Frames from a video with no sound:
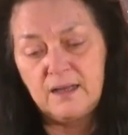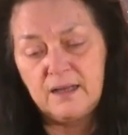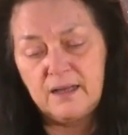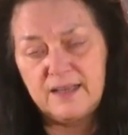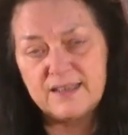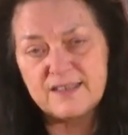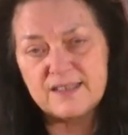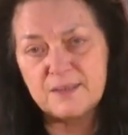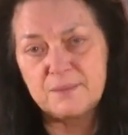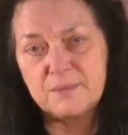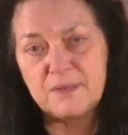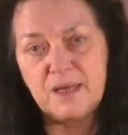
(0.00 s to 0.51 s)

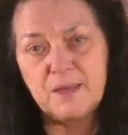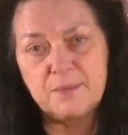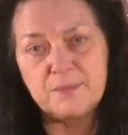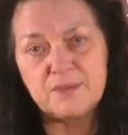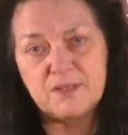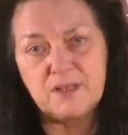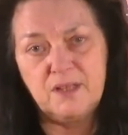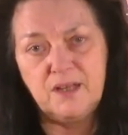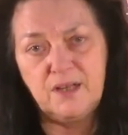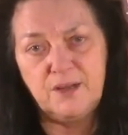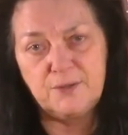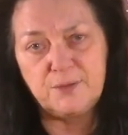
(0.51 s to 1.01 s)
And sometimes
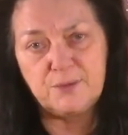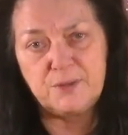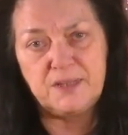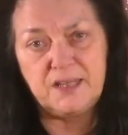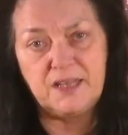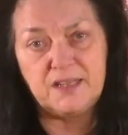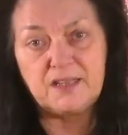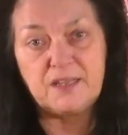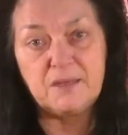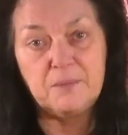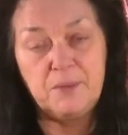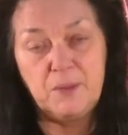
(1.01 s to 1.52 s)
the other
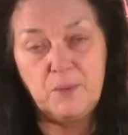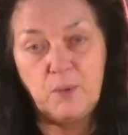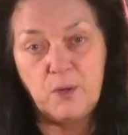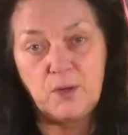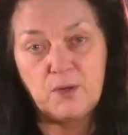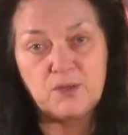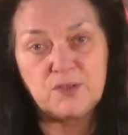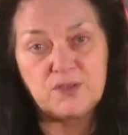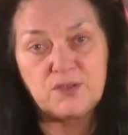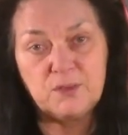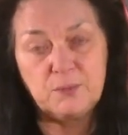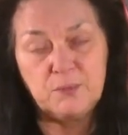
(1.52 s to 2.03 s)
death can be
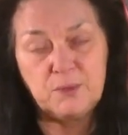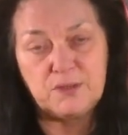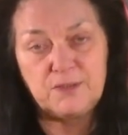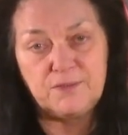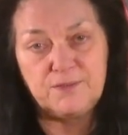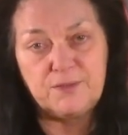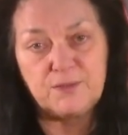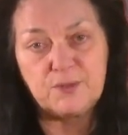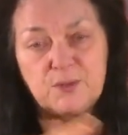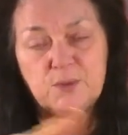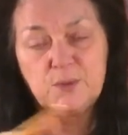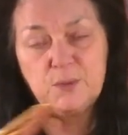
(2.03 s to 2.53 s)
worse than what the
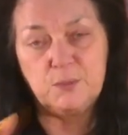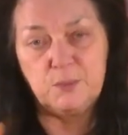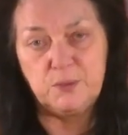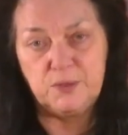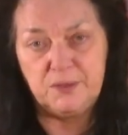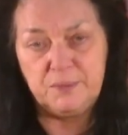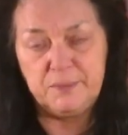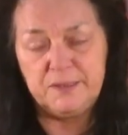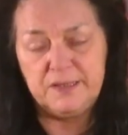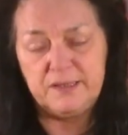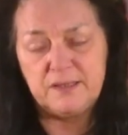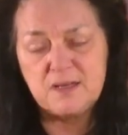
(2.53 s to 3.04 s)
first one would
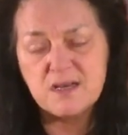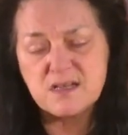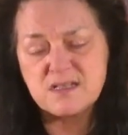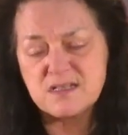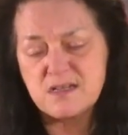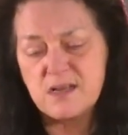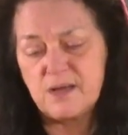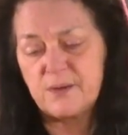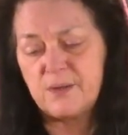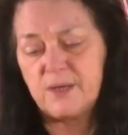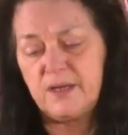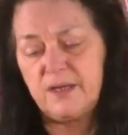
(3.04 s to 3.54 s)
have been,
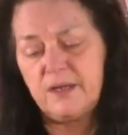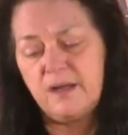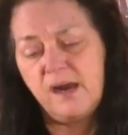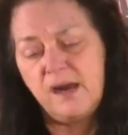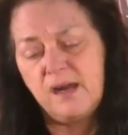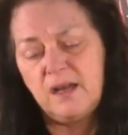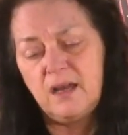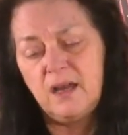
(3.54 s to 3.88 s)
okay?